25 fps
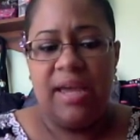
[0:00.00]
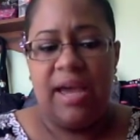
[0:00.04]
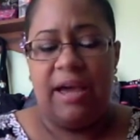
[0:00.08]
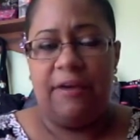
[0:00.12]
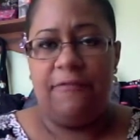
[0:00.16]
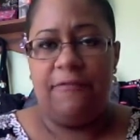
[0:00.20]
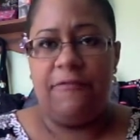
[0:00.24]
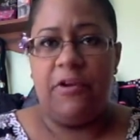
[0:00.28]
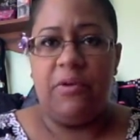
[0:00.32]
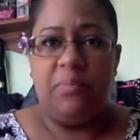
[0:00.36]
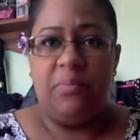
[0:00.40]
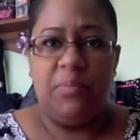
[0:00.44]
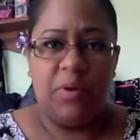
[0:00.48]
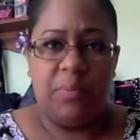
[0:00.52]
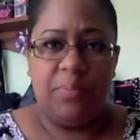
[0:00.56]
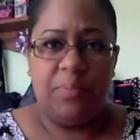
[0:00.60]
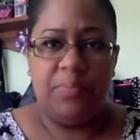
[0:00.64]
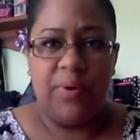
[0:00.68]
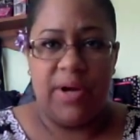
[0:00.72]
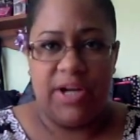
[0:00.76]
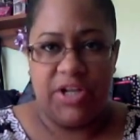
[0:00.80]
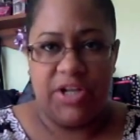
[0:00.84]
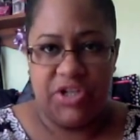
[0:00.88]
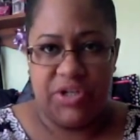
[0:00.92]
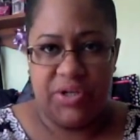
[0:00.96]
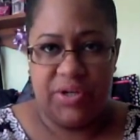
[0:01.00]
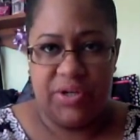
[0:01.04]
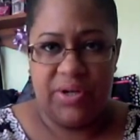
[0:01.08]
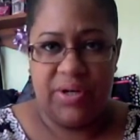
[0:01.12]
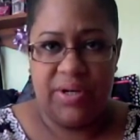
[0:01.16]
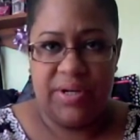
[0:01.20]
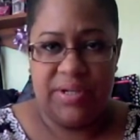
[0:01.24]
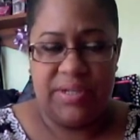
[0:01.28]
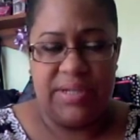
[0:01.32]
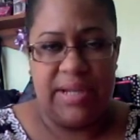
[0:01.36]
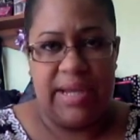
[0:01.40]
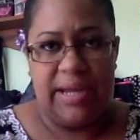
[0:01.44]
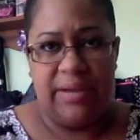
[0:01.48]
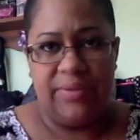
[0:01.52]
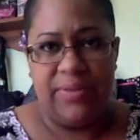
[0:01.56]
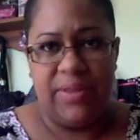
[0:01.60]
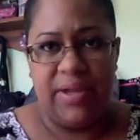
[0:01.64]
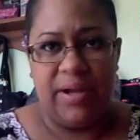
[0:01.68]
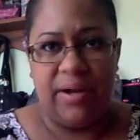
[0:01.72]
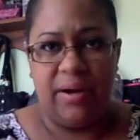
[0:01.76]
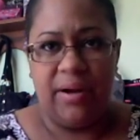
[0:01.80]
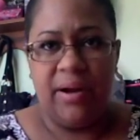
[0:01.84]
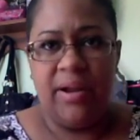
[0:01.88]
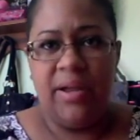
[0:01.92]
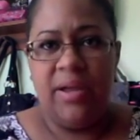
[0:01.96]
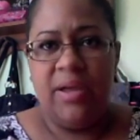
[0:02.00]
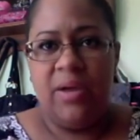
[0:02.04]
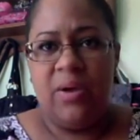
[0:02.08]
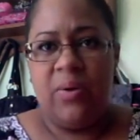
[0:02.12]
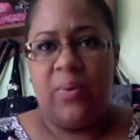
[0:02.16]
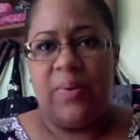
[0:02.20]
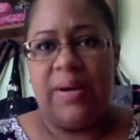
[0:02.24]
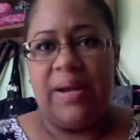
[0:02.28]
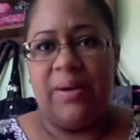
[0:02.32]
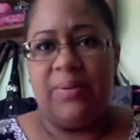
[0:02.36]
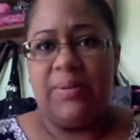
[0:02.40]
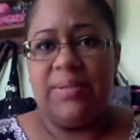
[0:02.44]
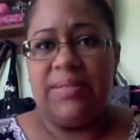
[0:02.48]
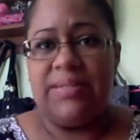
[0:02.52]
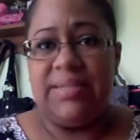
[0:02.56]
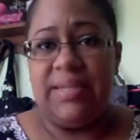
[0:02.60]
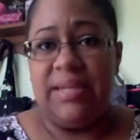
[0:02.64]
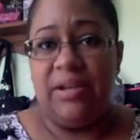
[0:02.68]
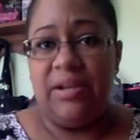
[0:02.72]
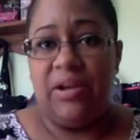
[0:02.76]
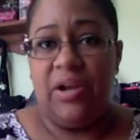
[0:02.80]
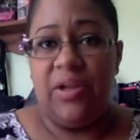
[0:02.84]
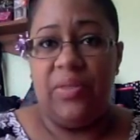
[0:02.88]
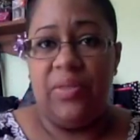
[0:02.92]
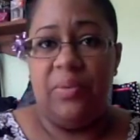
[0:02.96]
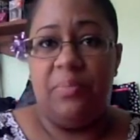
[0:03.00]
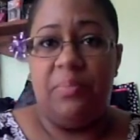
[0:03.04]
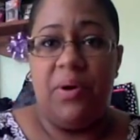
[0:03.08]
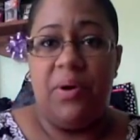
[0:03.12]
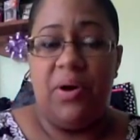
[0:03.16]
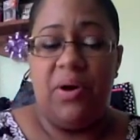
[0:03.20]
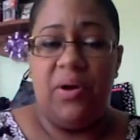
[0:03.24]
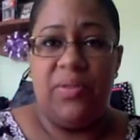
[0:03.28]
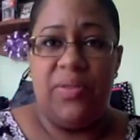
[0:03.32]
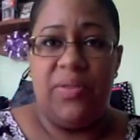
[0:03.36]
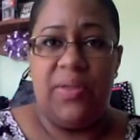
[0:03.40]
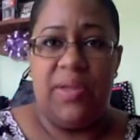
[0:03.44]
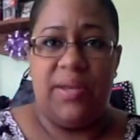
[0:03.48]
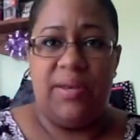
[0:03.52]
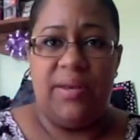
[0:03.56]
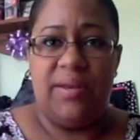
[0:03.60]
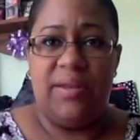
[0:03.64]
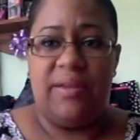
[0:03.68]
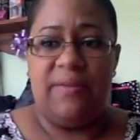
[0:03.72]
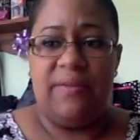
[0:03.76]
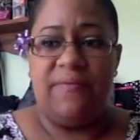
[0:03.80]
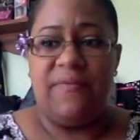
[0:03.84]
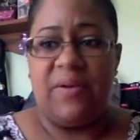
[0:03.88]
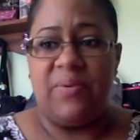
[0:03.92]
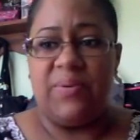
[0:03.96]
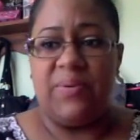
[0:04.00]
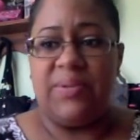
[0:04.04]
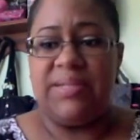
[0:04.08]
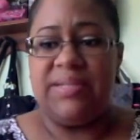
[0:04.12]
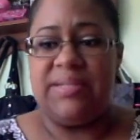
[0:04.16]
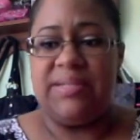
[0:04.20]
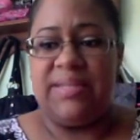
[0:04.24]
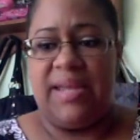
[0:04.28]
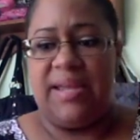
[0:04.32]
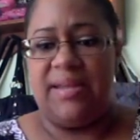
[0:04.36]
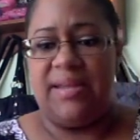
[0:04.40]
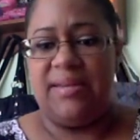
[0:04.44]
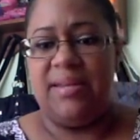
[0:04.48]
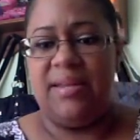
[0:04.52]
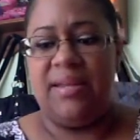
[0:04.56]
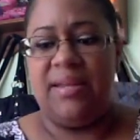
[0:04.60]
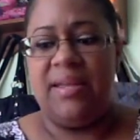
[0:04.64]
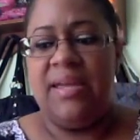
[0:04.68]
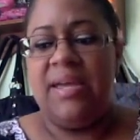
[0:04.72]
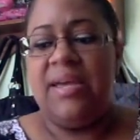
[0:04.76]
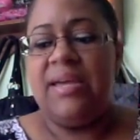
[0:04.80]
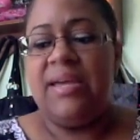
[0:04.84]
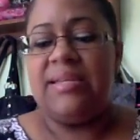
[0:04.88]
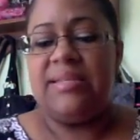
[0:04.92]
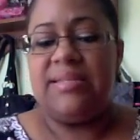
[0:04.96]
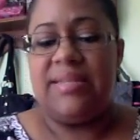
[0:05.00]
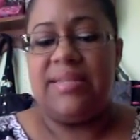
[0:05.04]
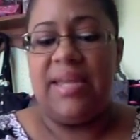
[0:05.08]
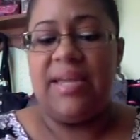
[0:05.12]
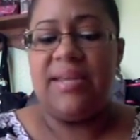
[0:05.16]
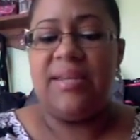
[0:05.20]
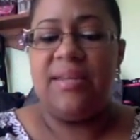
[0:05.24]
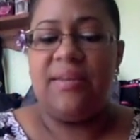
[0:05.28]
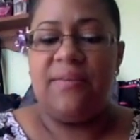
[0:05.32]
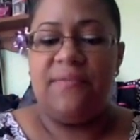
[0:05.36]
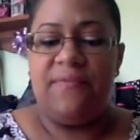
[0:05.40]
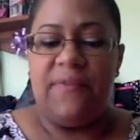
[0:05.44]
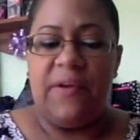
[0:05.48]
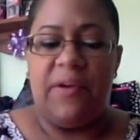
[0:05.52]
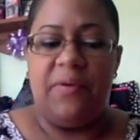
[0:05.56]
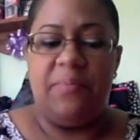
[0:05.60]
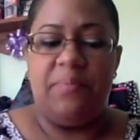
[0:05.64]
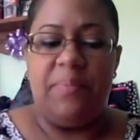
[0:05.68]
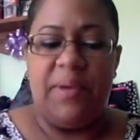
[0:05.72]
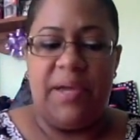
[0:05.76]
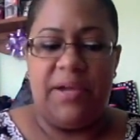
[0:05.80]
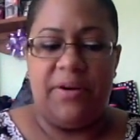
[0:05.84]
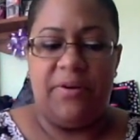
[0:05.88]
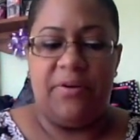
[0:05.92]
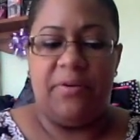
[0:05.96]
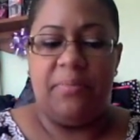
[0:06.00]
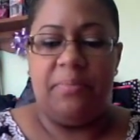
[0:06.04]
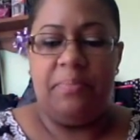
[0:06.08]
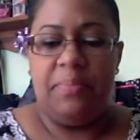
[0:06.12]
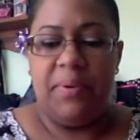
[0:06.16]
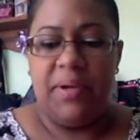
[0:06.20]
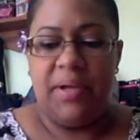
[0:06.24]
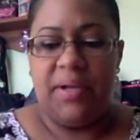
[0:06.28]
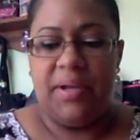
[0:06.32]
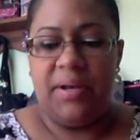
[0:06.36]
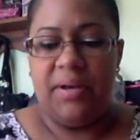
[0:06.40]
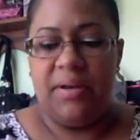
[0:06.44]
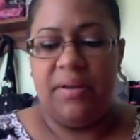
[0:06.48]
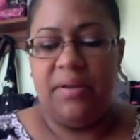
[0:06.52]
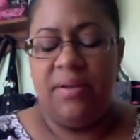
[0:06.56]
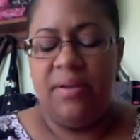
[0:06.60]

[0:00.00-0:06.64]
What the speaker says: I felt more pressure down there when I was sitting on the ball than if I was standing. Standing felt better, but